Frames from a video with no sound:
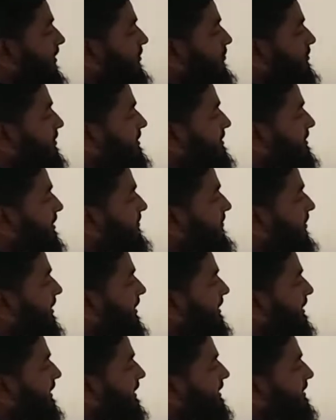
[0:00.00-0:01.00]
to this number,
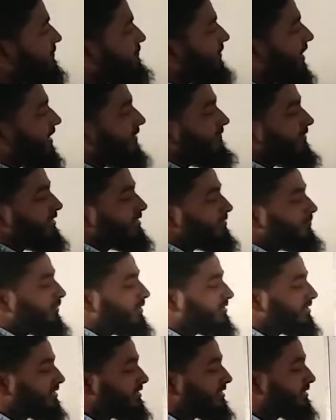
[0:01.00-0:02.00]
it is 5, it is
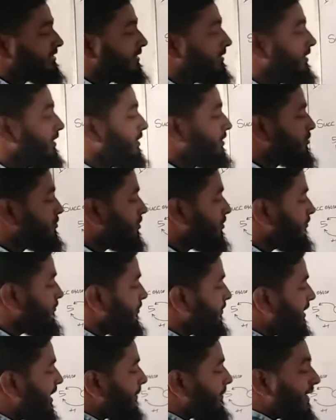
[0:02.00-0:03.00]
successor. So
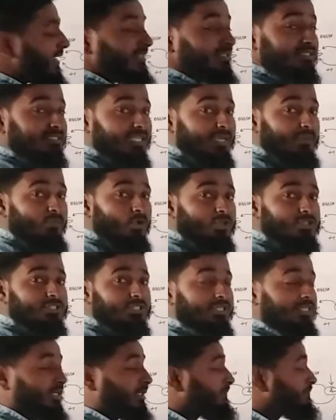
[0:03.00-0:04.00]
we will apply the same logic
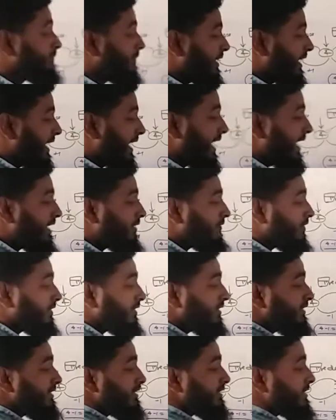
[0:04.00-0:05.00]
here. Add 1,
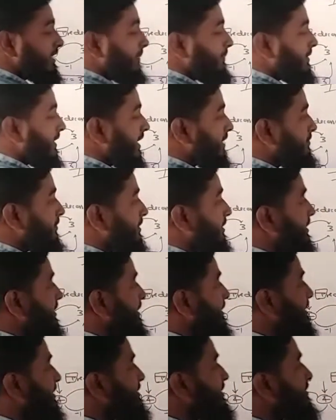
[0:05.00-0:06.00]
subtract 1.
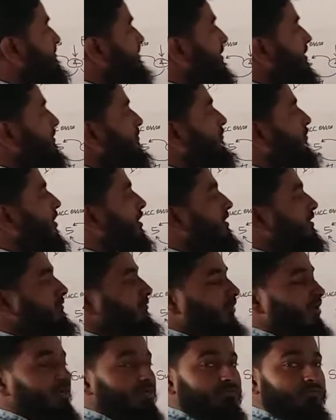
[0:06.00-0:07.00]
Does it mean
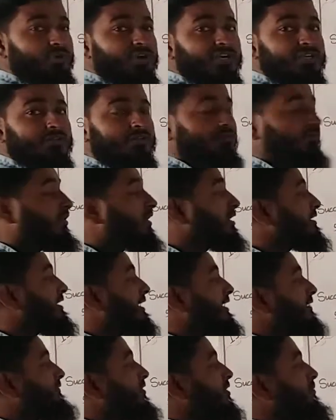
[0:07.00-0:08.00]
what
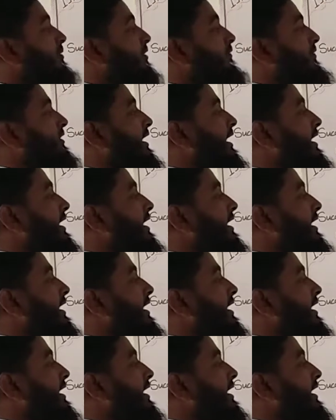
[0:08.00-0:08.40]
kind of number we